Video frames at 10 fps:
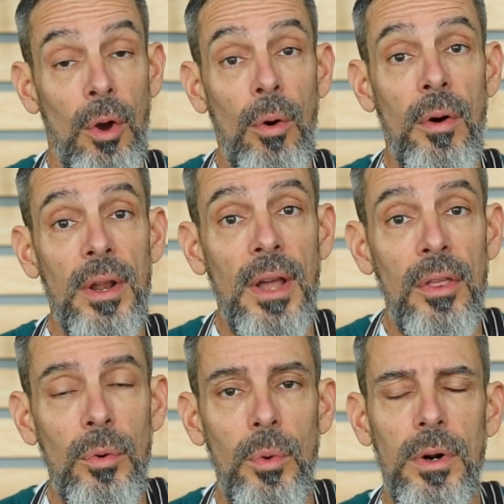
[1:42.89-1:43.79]
Or, in
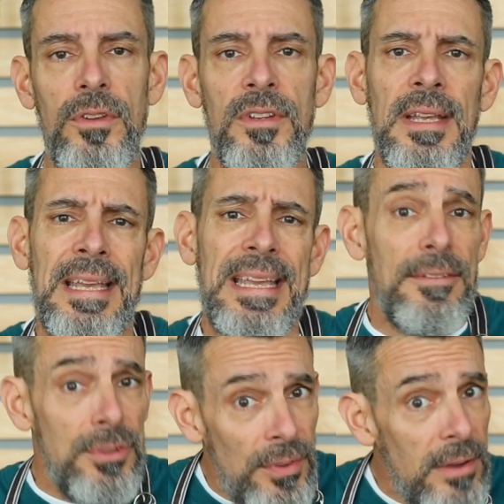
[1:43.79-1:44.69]
other words,
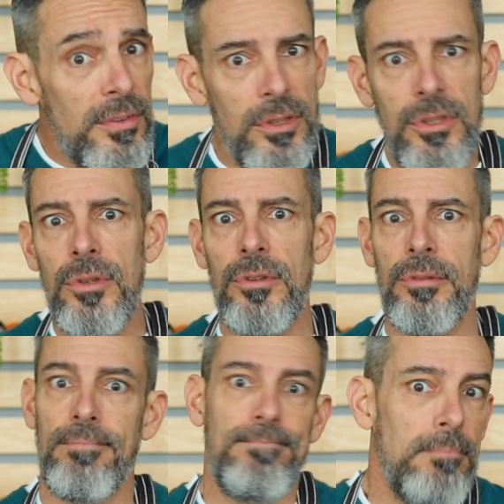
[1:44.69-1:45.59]
if you've ever
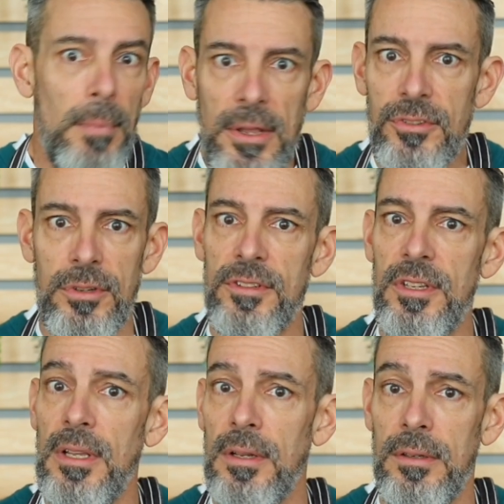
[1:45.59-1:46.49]
used mustard
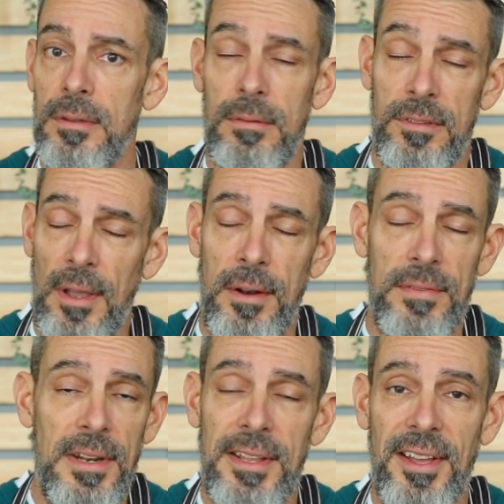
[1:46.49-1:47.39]
seed inside
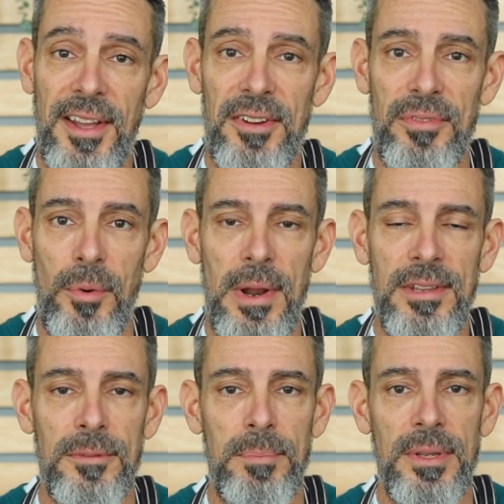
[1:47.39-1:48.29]
of any kind of a
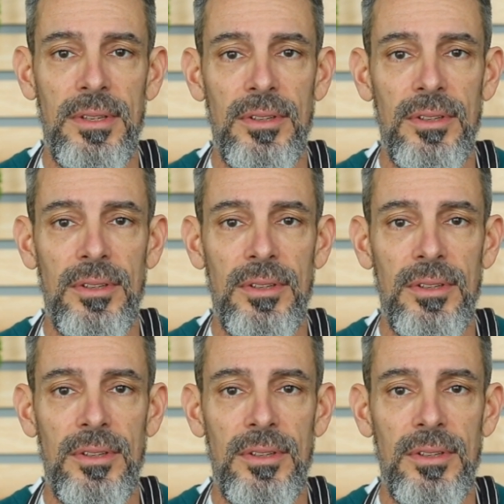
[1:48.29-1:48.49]
recipe,